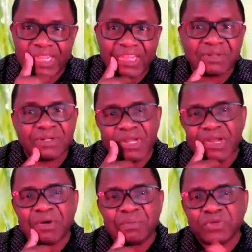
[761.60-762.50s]
uh,
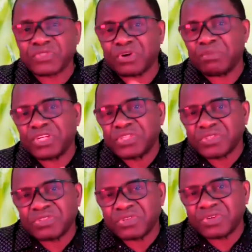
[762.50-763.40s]
most
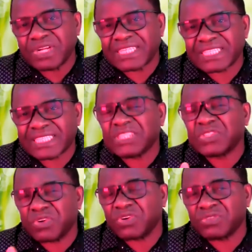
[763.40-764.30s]
common known as
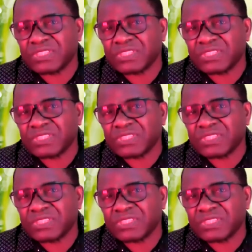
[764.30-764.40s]
central